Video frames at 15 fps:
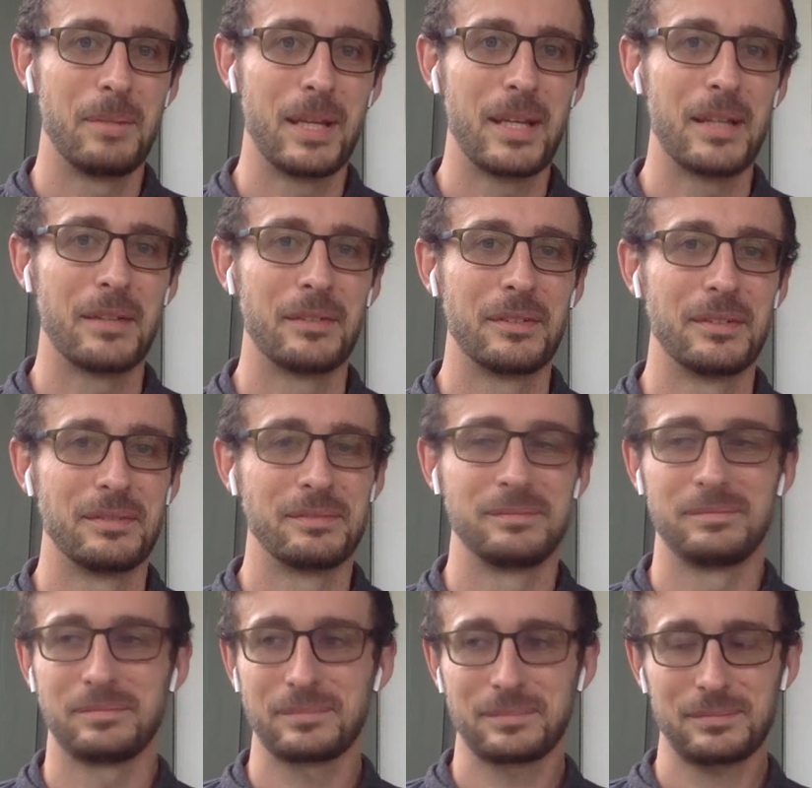Band
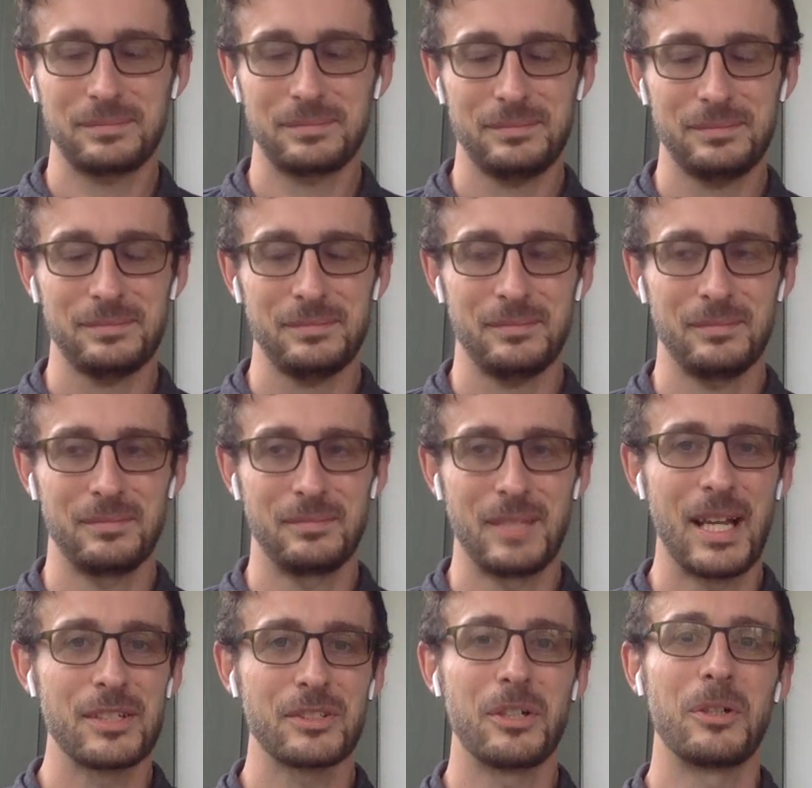
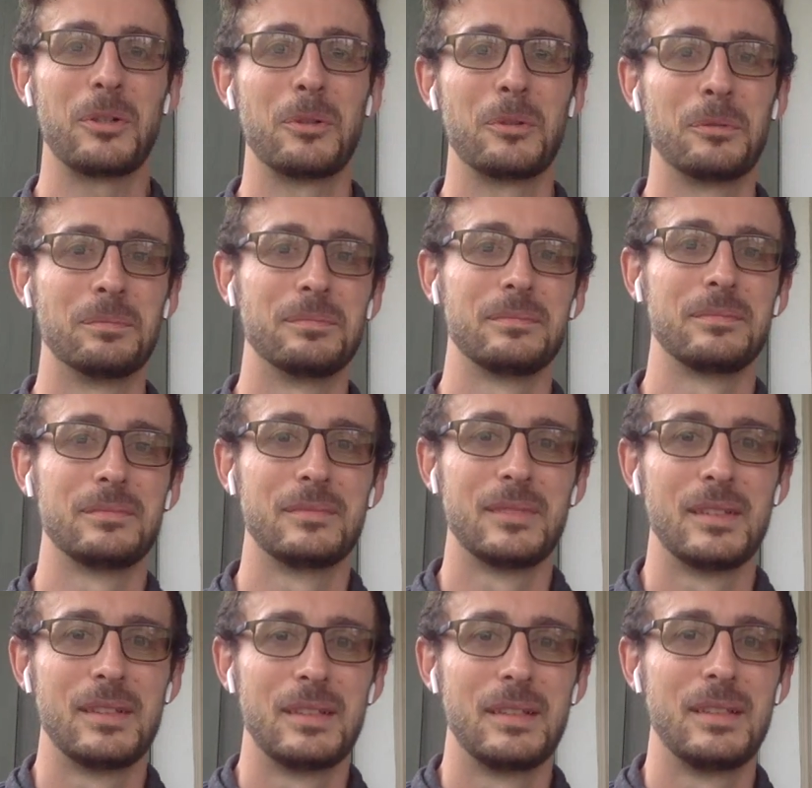as a whole,
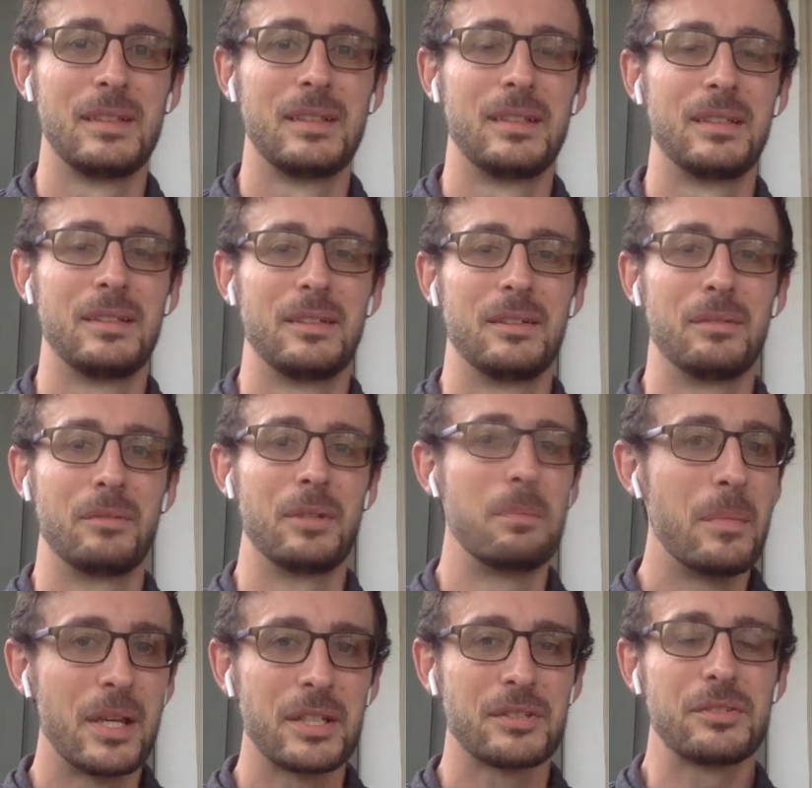we
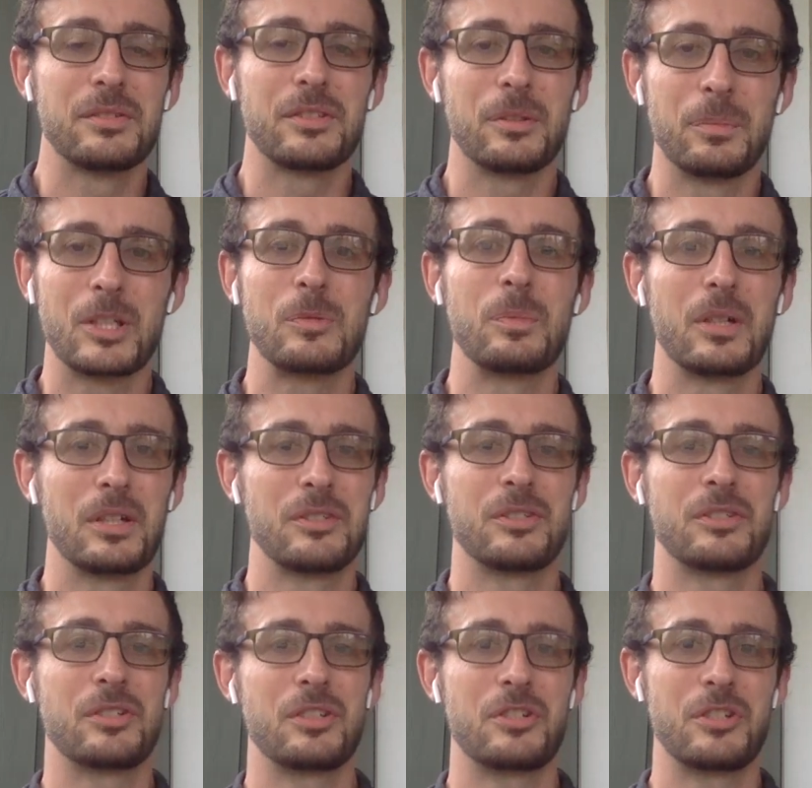missed some
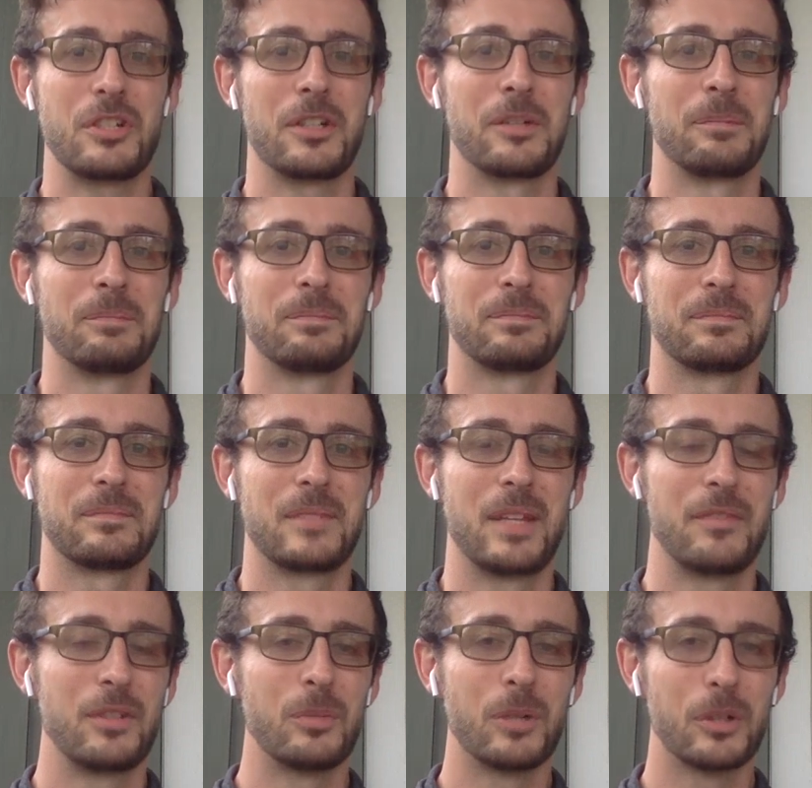experiences this year.
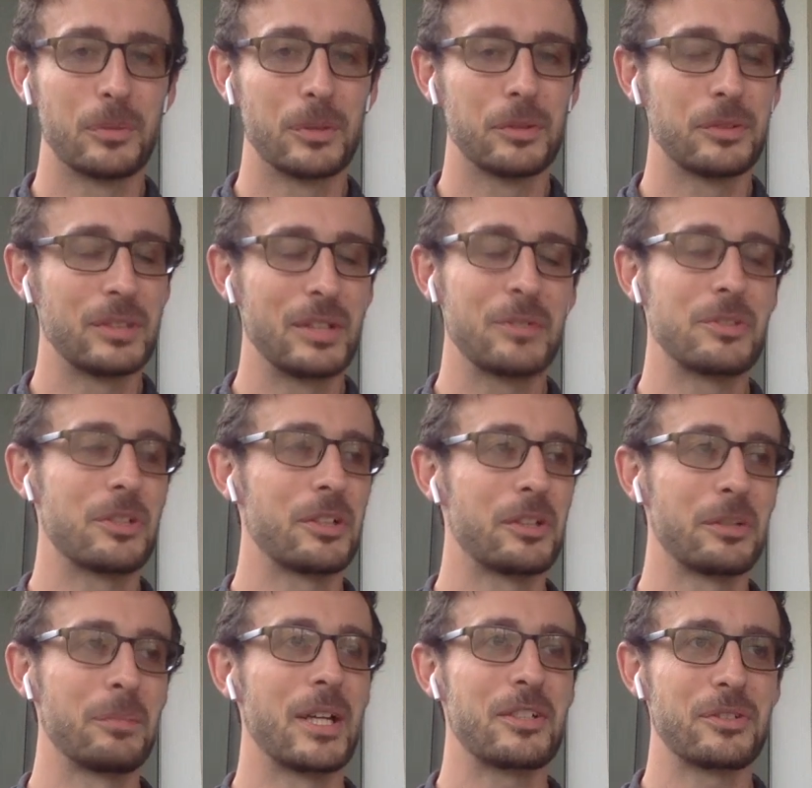If you want a real
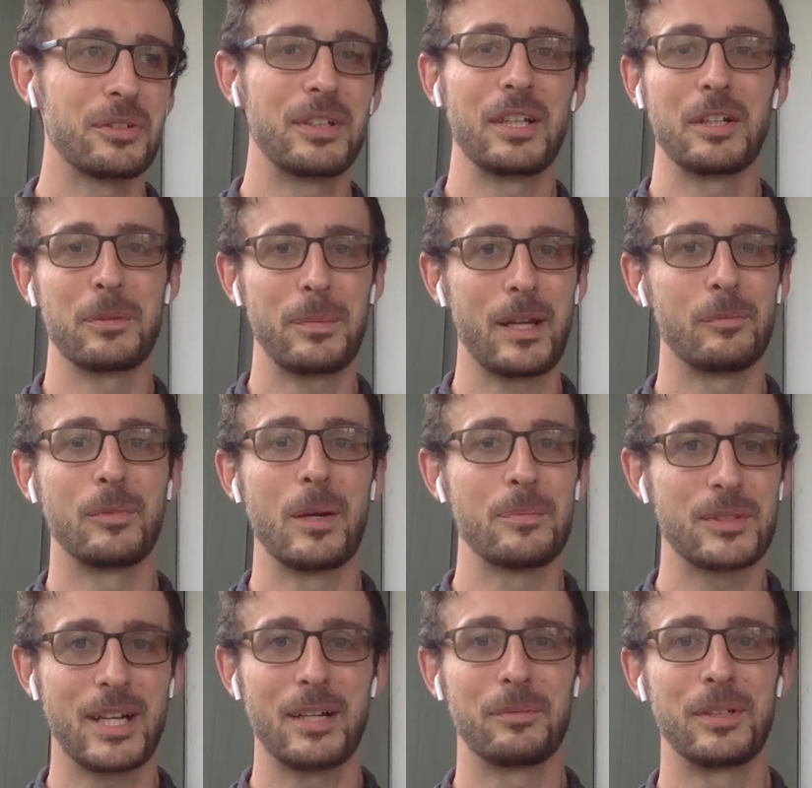tearjerker, make sure you get on the band
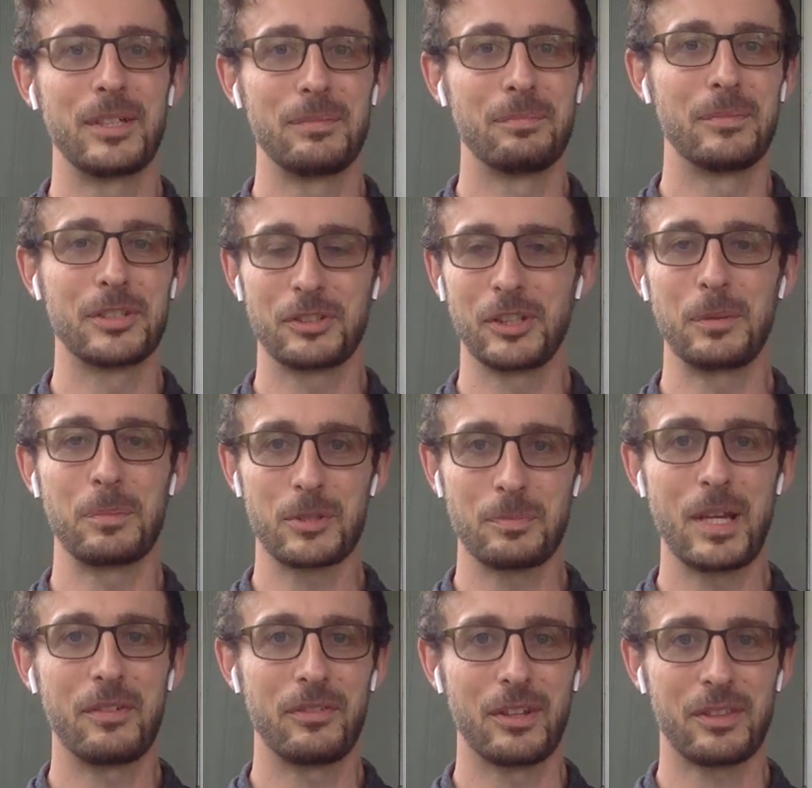website, read Mr.
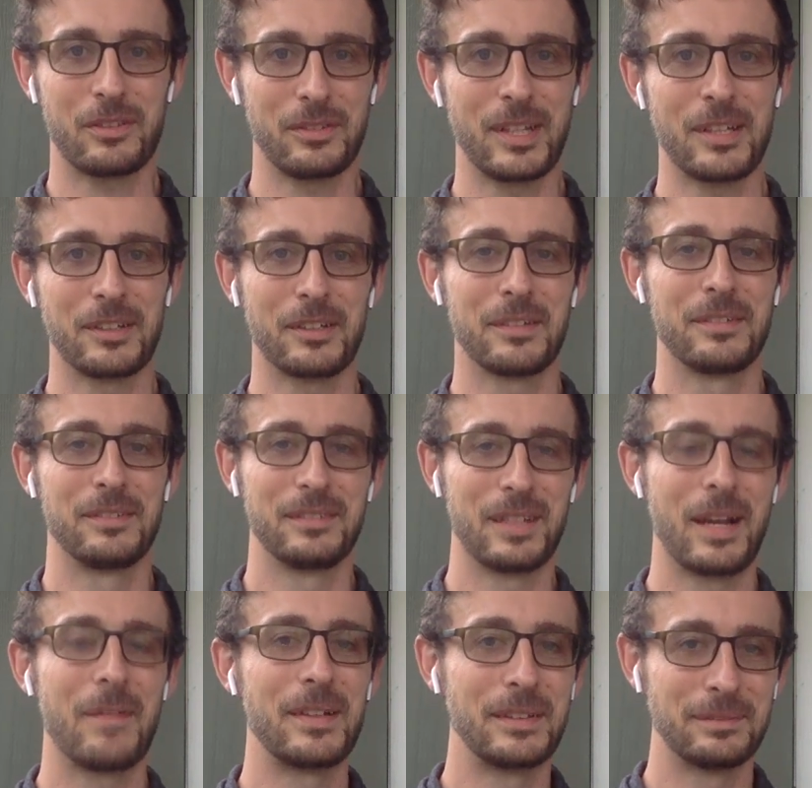Lipa's May 5th letter.
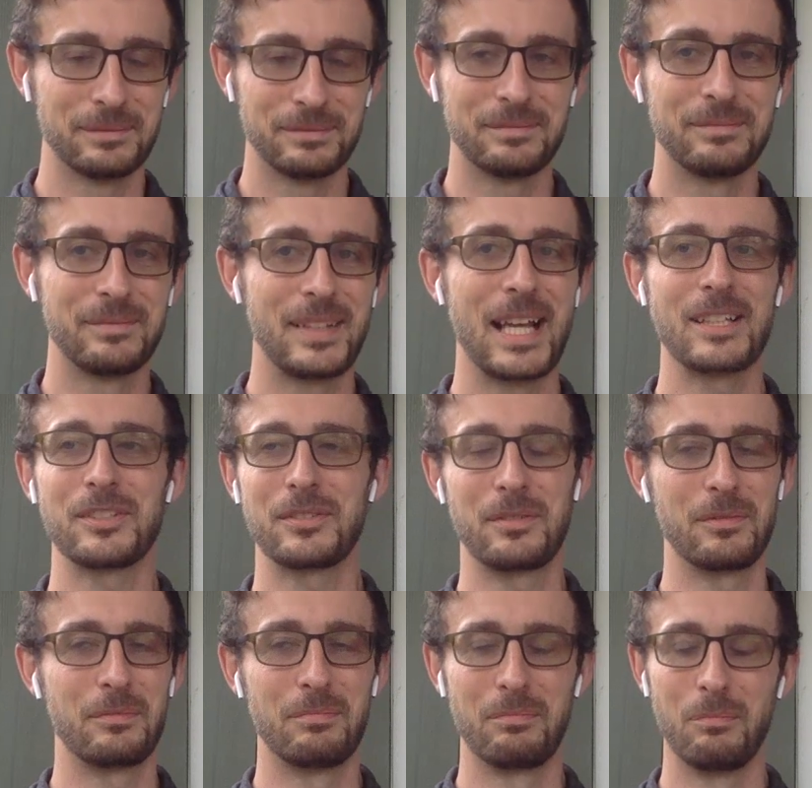I mean, that's
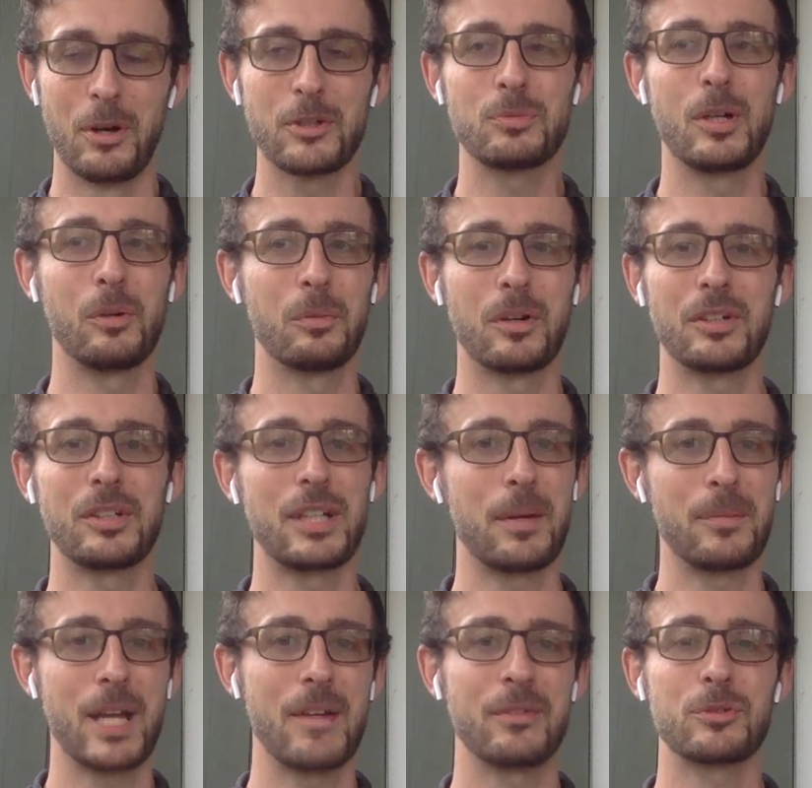most well worded.
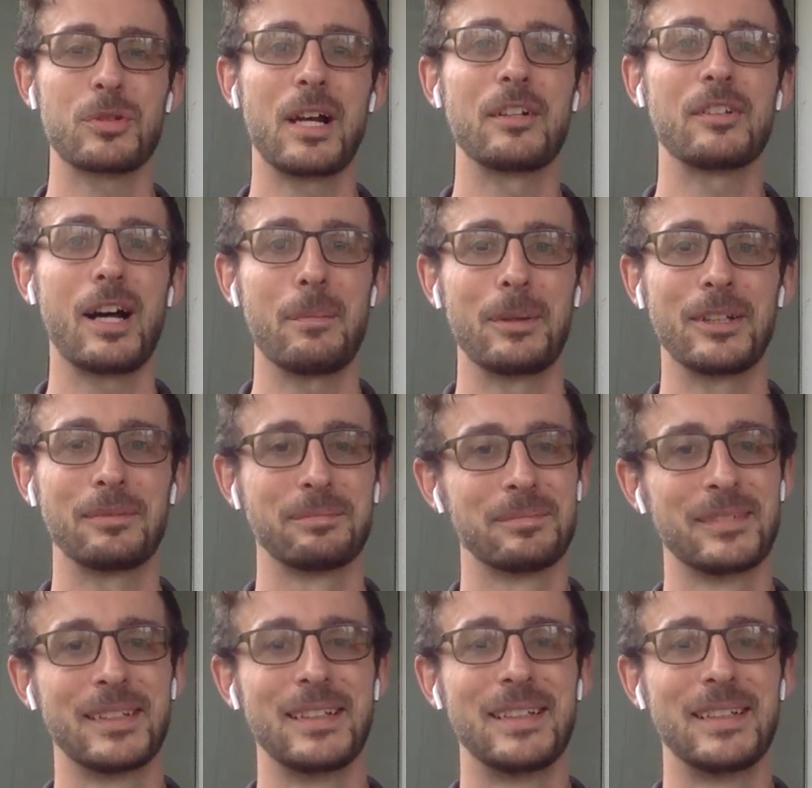I'm not even going to try to top it.